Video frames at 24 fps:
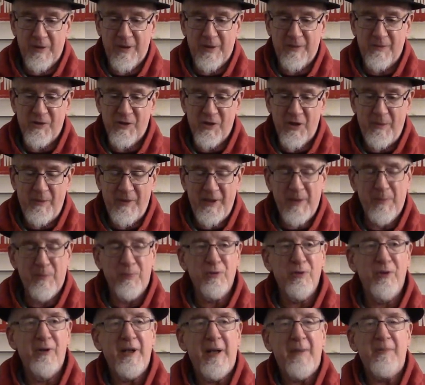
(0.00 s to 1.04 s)
Uh, somebody
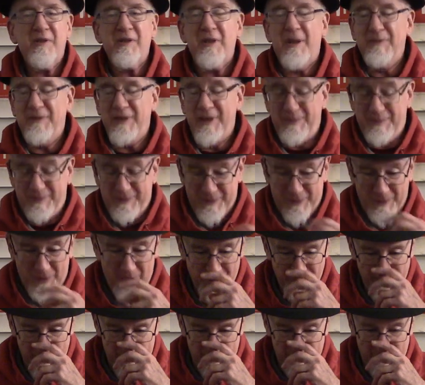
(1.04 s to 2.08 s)
brought up something
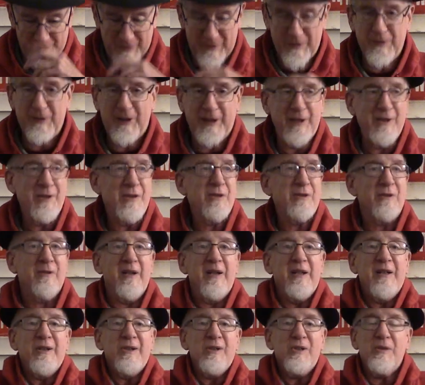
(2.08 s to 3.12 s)
really fucking
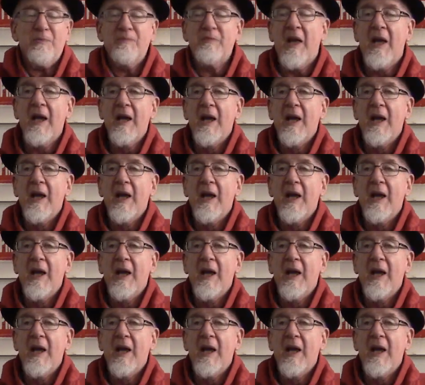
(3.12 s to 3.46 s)
strange